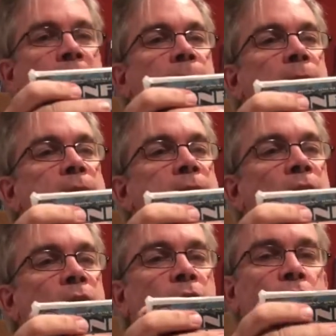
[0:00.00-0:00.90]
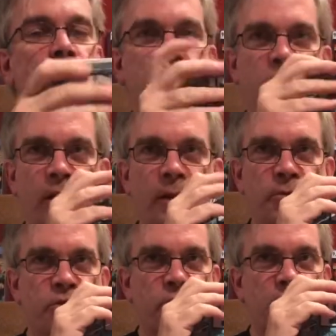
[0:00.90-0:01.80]
I'm going to take a close look at
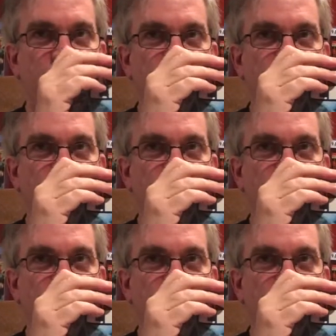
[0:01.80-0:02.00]
numbers 3 and